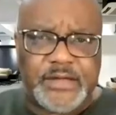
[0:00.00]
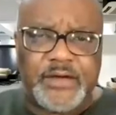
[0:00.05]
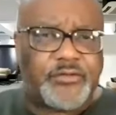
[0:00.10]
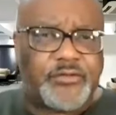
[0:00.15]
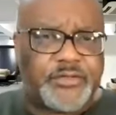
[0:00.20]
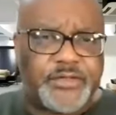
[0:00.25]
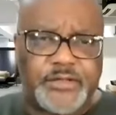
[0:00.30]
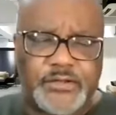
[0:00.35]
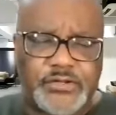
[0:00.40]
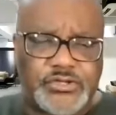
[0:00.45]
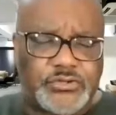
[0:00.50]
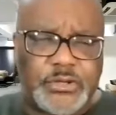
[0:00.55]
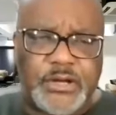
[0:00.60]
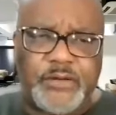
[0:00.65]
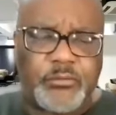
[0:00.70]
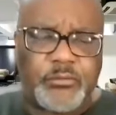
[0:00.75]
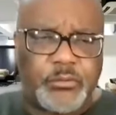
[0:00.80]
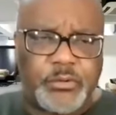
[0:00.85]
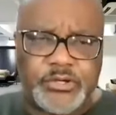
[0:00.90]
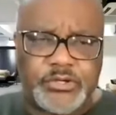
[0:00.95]
everything that you
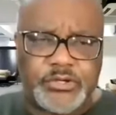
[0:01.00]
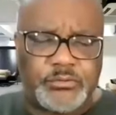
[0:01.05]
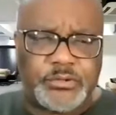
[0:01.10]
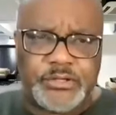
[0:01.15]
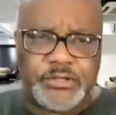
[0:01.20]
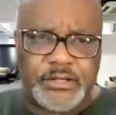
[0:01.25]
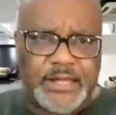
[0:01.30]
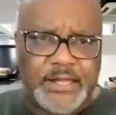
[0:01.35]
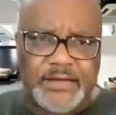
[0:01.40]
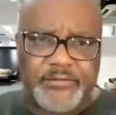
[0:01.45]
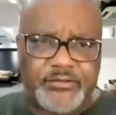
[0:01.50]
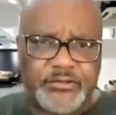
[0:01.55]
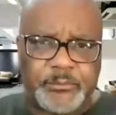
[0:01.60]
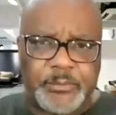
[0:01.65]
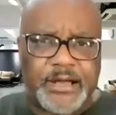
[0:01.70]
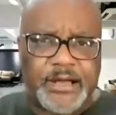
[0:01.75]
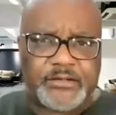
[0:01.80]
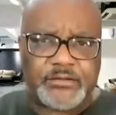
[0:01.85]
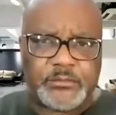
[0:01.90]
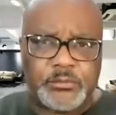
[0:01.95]
ever want to do in your life is
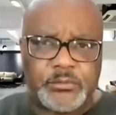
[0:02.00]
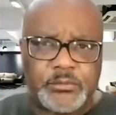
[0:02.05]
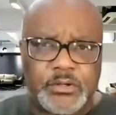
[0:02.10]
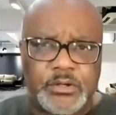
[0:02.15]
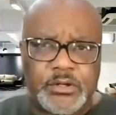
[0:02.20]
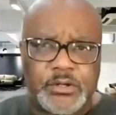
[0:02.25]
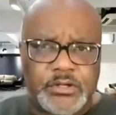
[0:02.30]
possible.